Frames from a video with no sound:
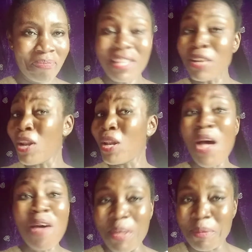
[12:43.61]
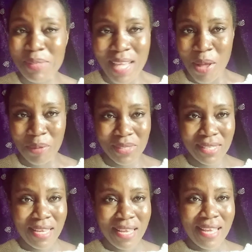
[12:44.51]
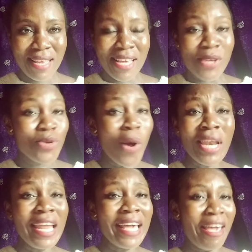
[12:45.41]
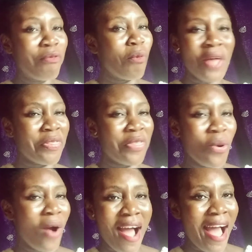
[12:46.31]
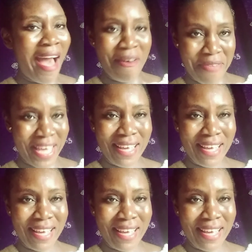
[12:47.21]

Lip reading: They don't love themselves. You only give what you have.